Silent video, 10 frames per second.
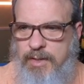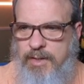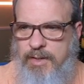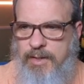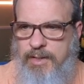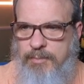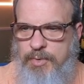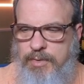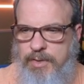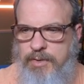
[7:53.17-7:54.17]
A
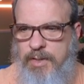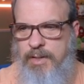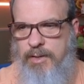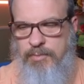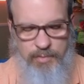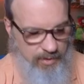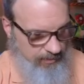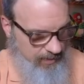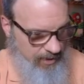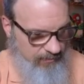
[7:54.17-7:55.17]
couple of the really
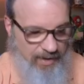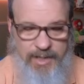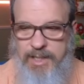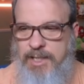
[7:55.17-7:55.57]
powerful.